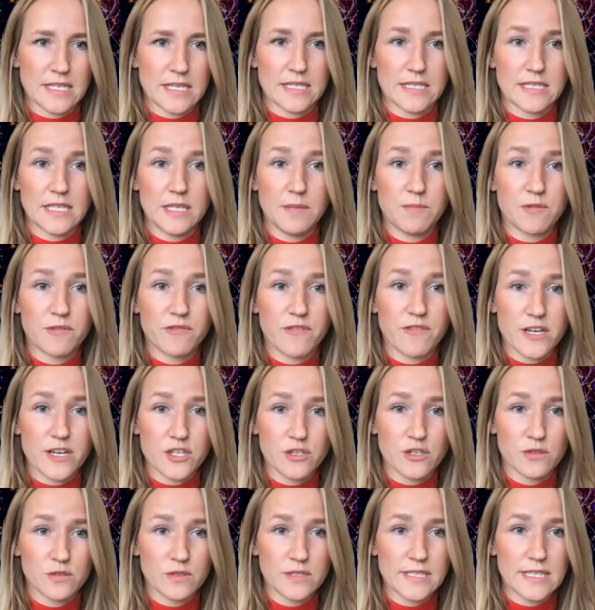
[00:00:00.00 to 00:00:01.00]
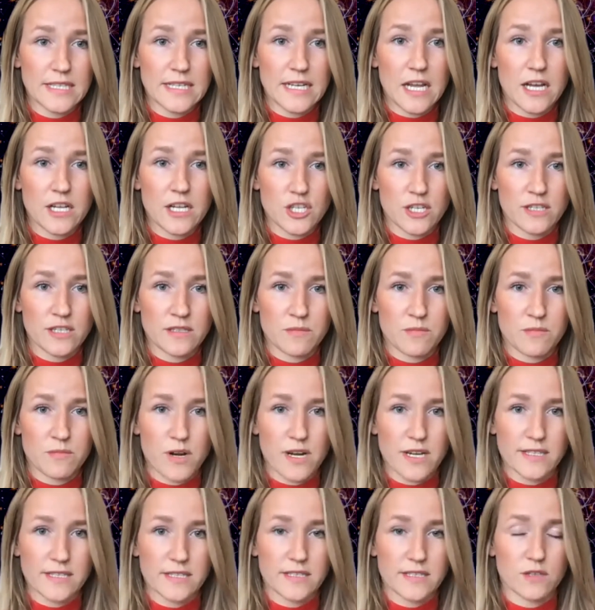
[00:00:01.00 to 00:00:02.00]
IT professionals at large
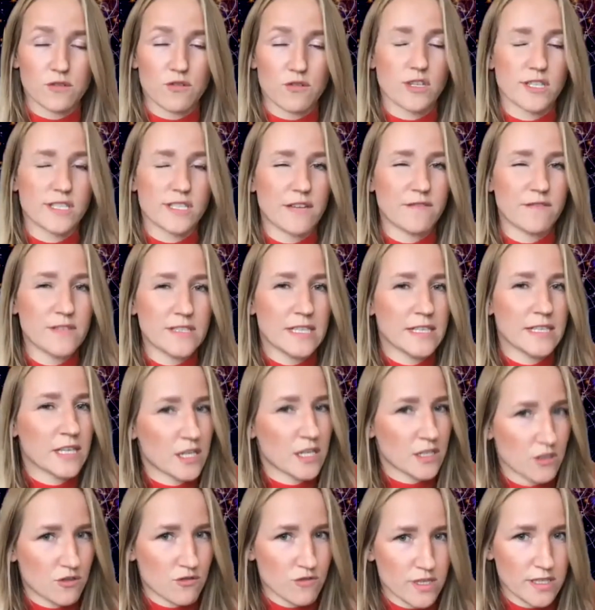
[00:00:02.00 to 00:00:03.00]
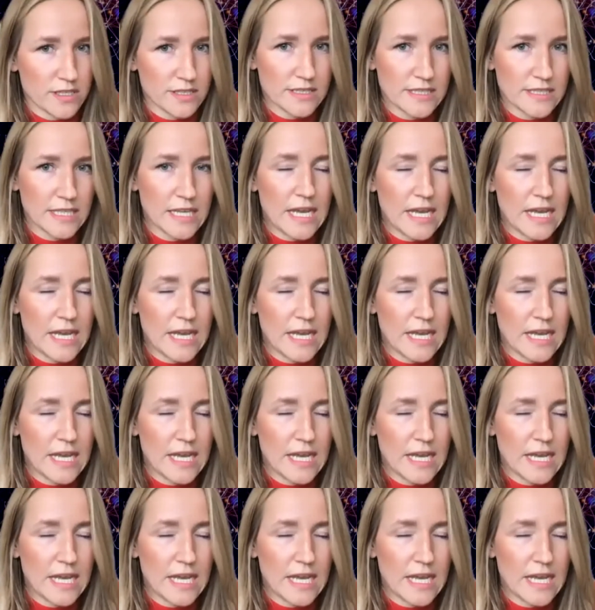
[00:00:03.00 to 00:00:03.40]
enterprises across 17 countries,